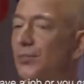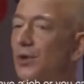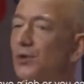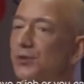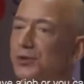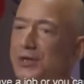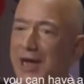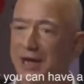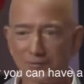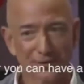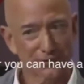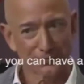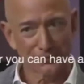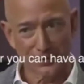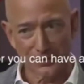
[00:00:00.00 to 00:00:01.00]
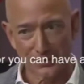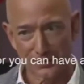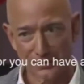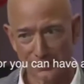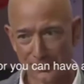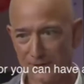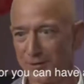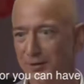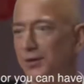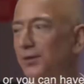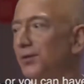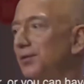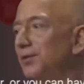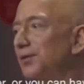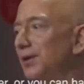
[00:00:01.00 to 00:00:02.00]
or you can have a career,
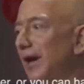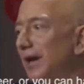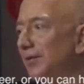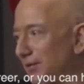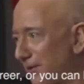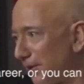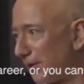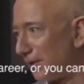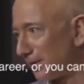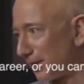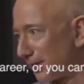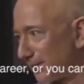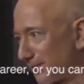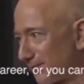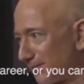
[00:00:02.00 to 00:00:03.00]
or you can have a calling.